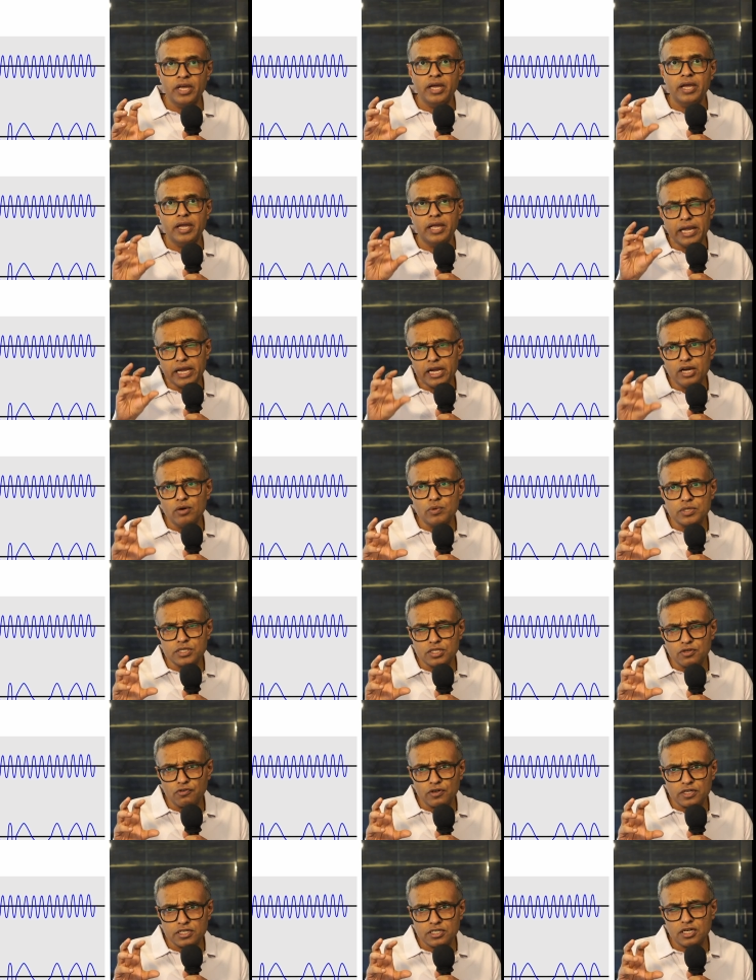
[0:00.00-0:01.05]
Ager was the
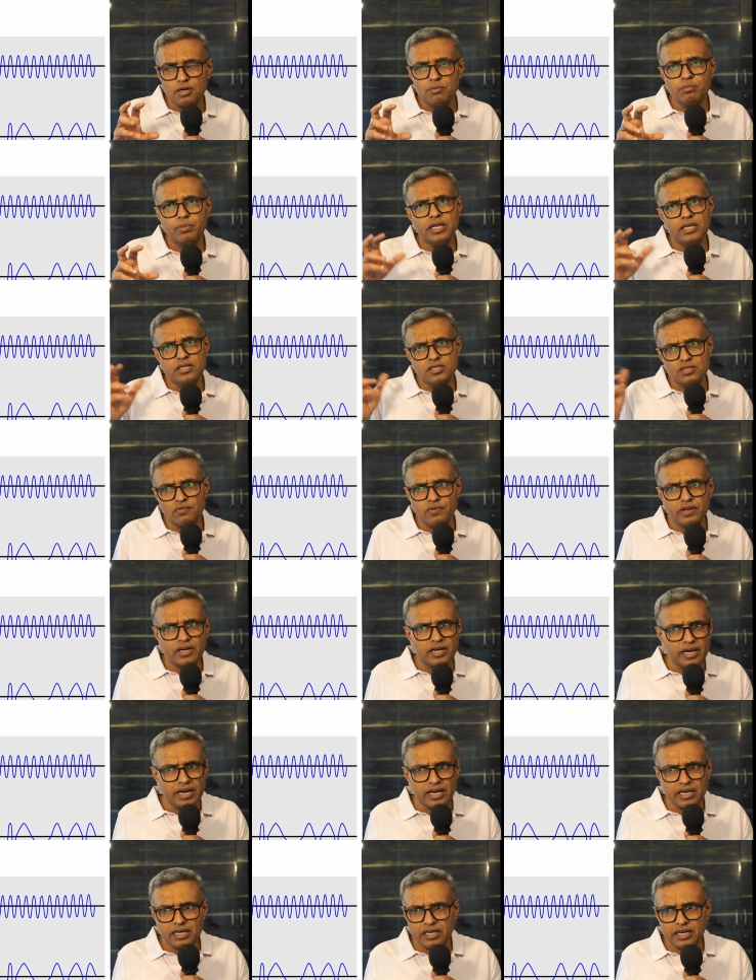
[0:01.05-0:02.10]
first company in somewhere in
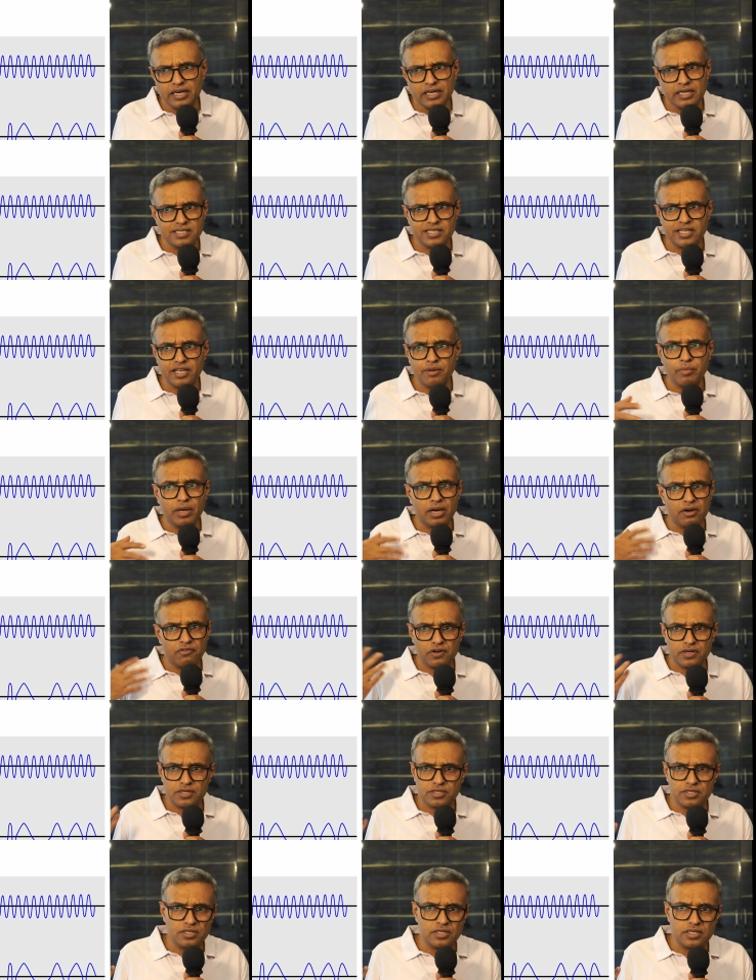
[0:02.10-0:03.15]
1980s. They
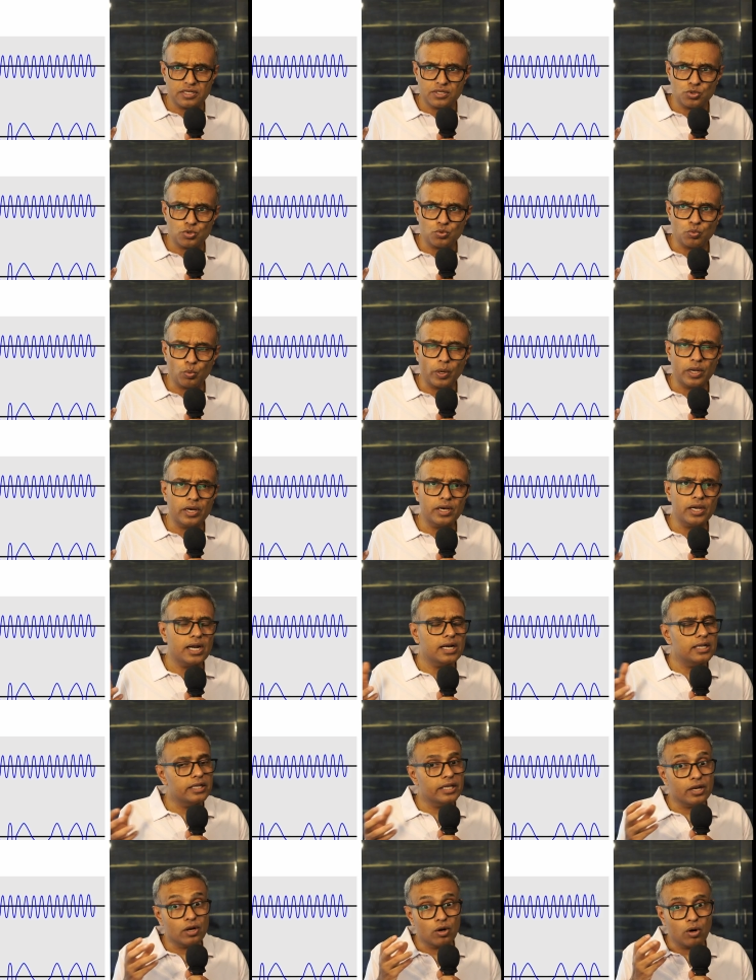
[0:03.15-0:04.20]
manufactured this one
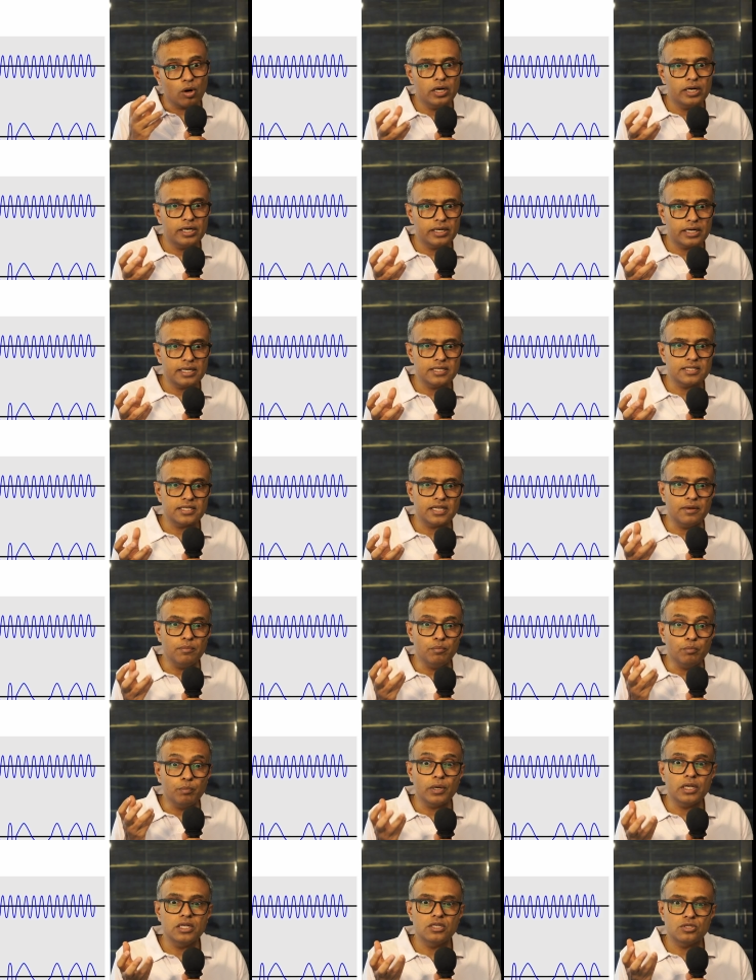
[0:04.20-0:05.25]
and they called it as
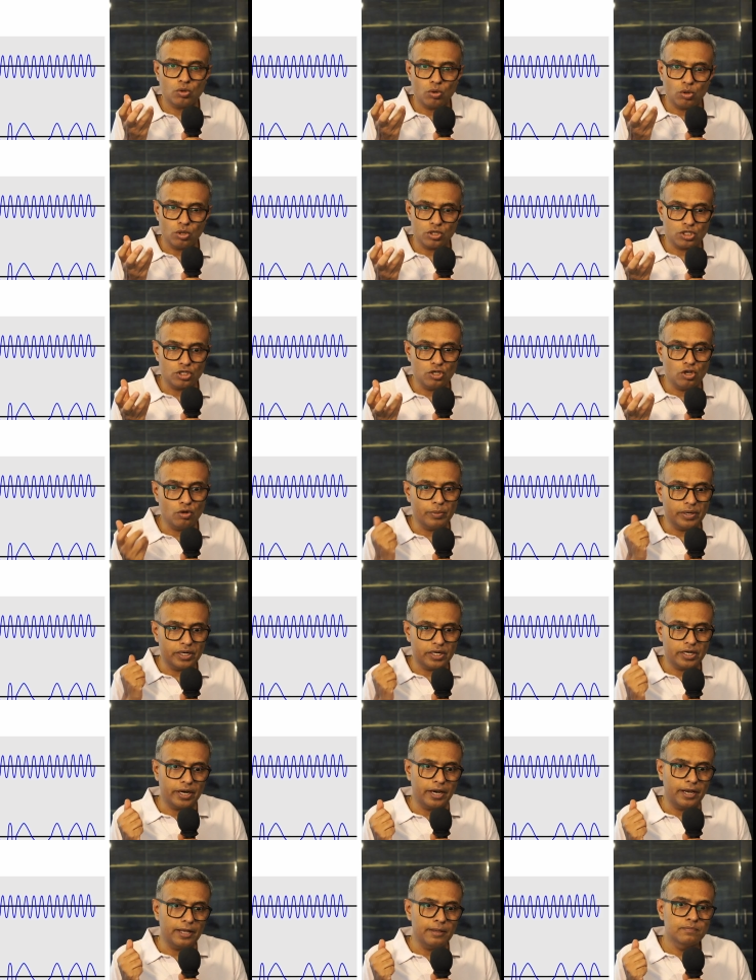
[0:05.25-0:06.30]
impulse
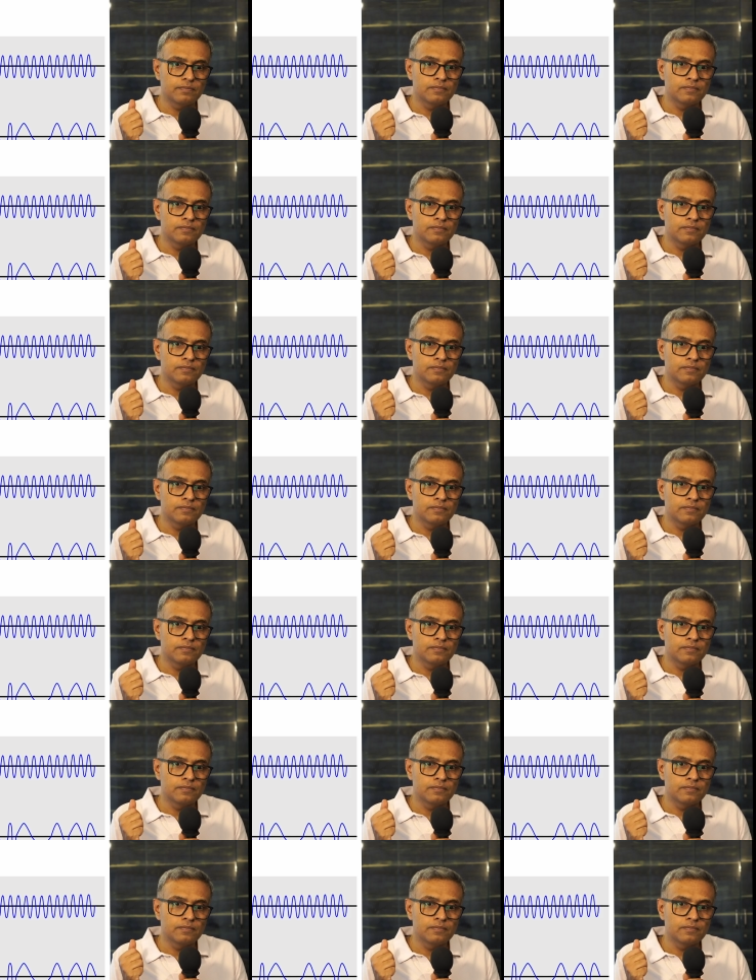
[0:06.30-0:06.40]
oscillometry.